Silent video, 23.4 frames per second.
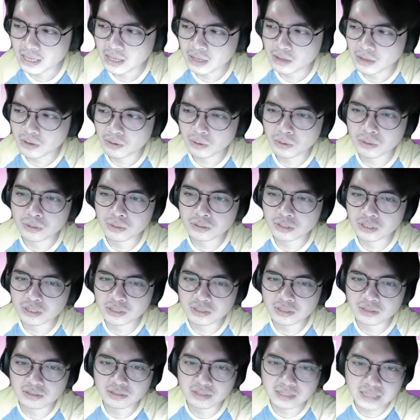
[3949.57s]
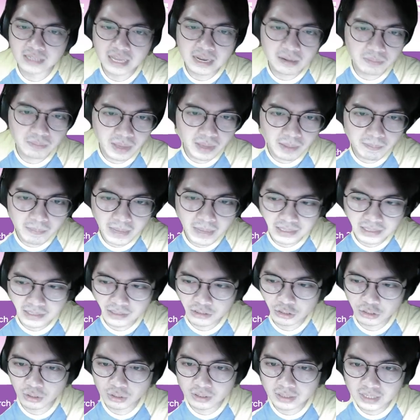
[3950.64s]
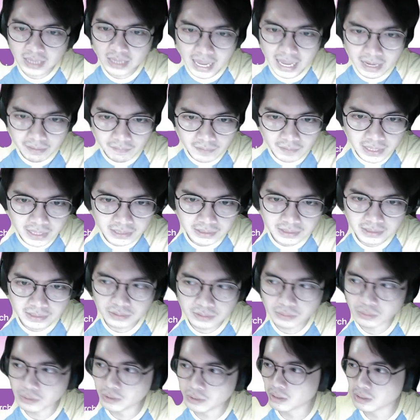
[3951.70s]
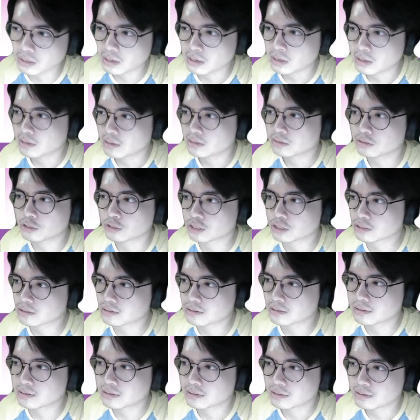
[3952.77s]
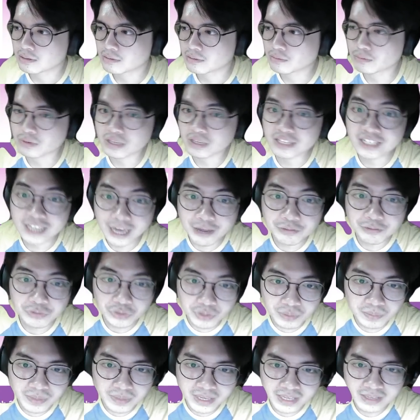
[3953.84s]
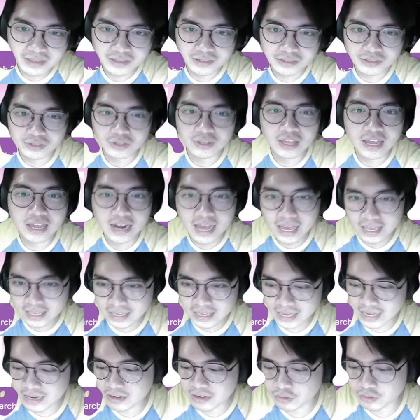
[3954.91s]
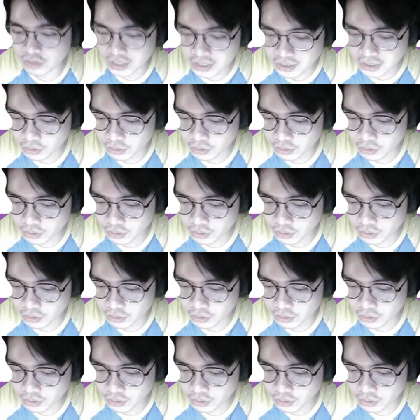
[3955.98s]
or just send me a message on Canvas, or just reach out to me so that I can address your